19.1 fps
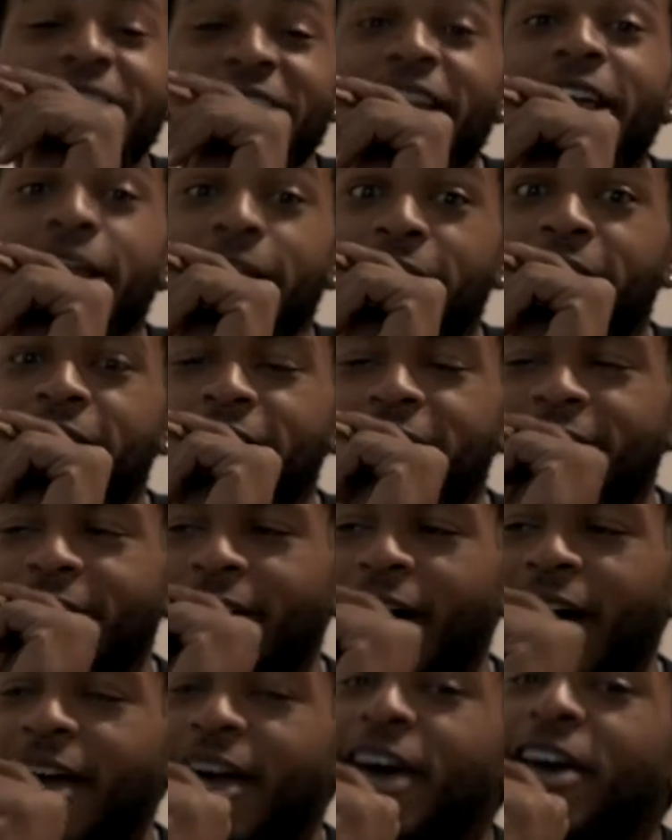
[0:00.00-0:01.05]
yeah,
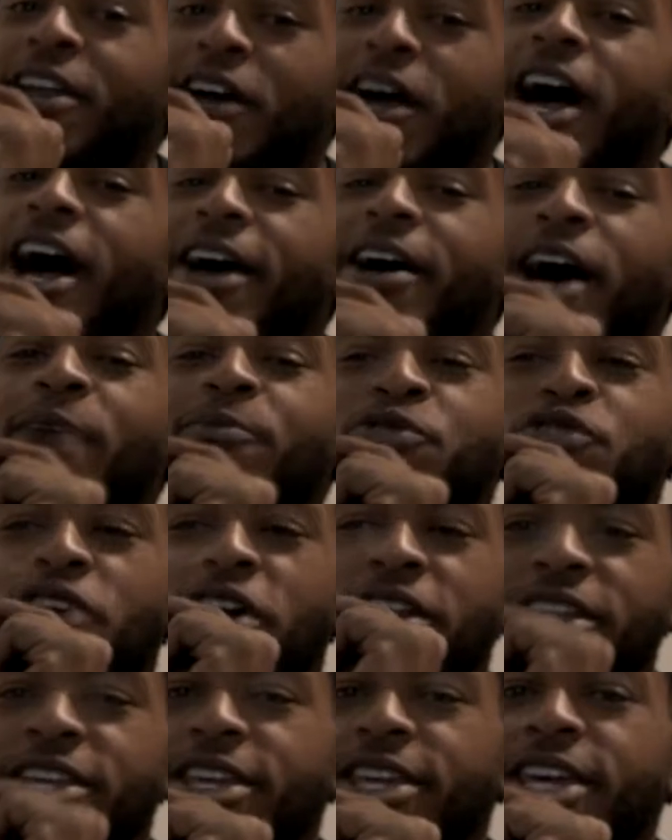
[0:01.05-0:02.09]
I'm
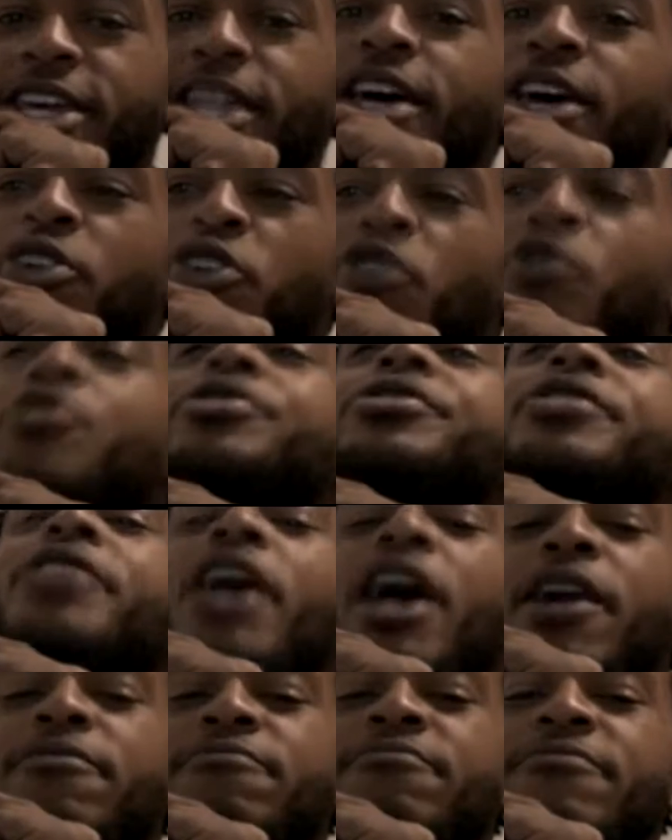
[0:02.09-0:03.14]
trying to get at her. What's
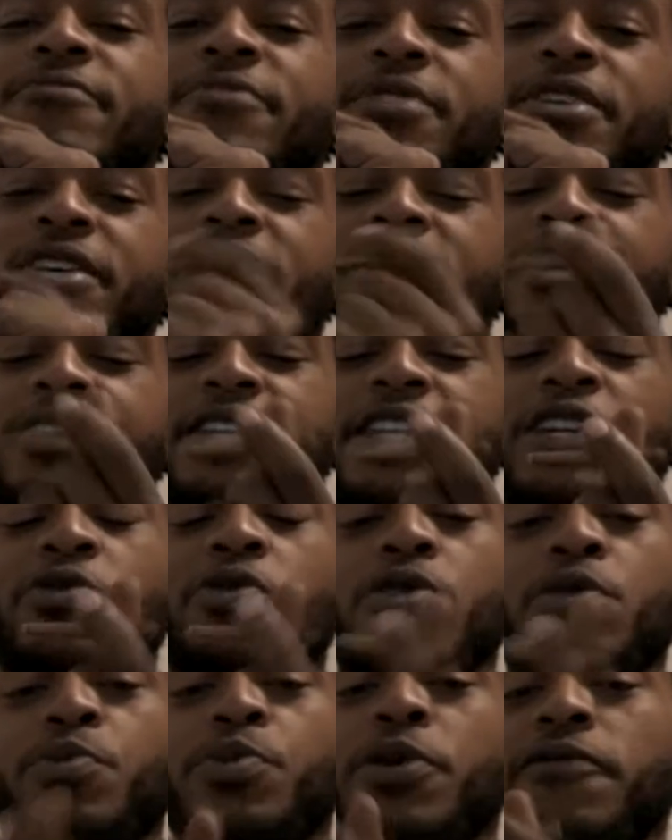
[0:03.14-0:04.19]
up? Name
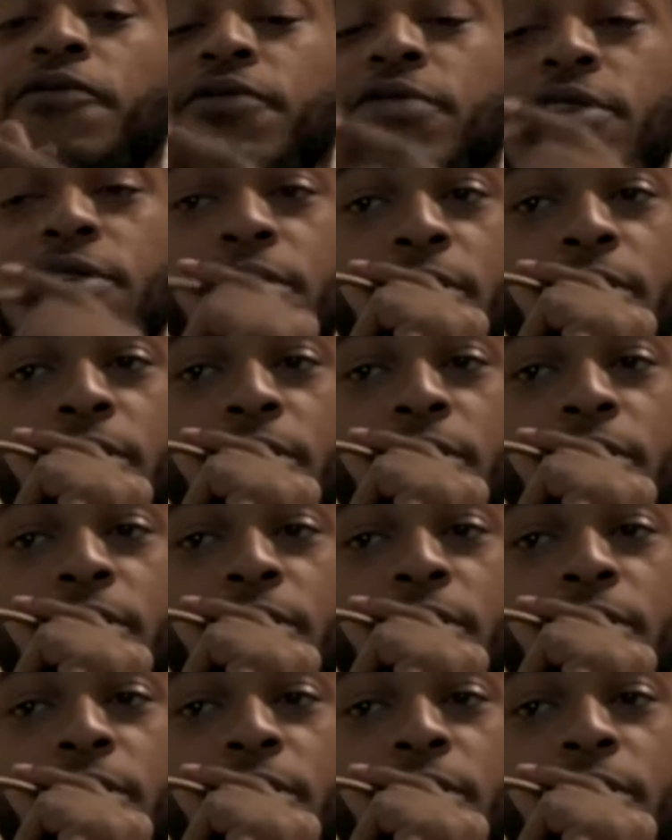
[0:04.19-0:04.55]
was Epiphany.